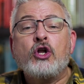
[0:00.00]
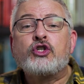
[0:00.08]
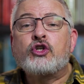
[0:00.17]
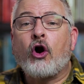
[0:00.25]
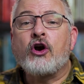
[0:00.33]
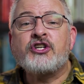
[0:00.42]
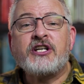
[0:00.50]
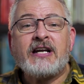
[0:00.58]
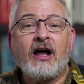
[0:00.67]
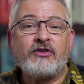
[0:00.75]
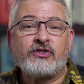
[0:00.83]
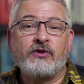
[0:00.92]
charging
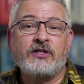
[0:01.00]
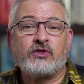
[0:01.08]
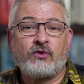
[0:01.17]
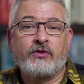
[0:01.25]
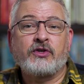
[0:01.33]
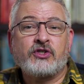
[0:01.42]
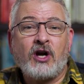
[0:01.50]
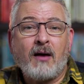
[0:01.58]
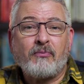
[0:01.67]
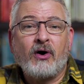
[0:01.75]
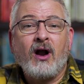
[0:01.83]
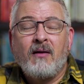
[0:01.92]
down the streets toward the chopper.